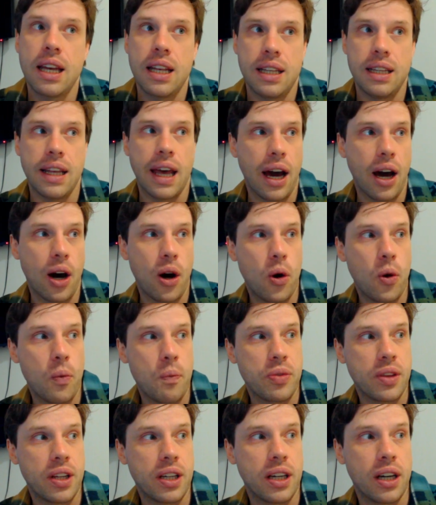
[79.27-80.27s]

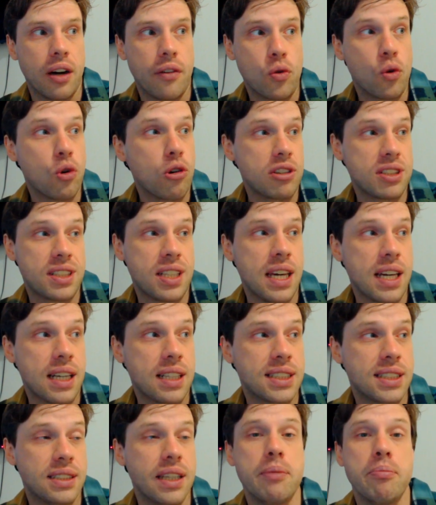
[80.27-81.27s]
Now, of course,
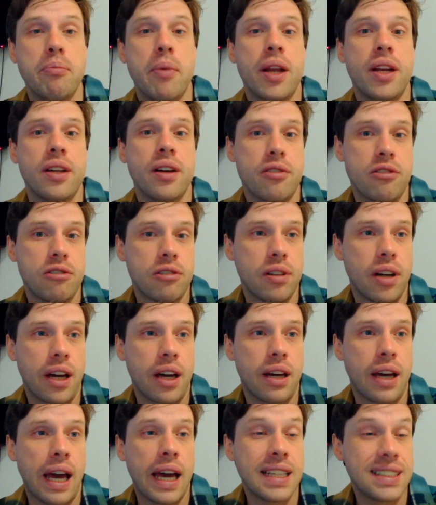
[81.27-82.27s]
Hicks has
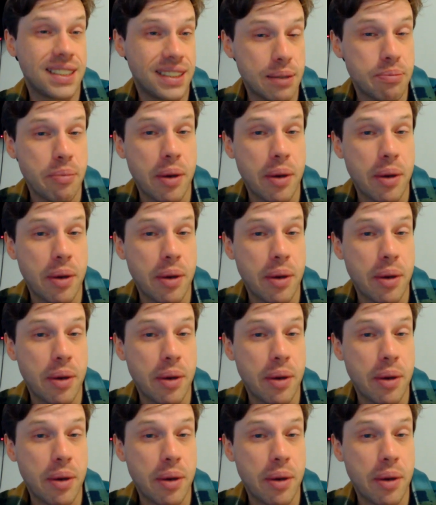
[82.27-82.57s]
said